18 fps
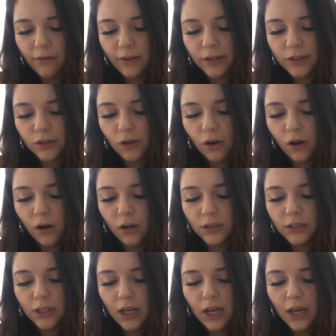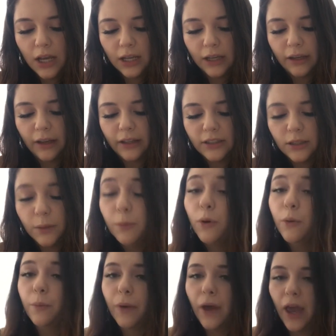It's called
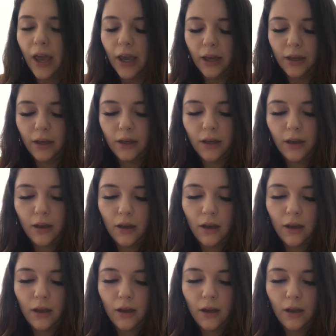Kissable Pink,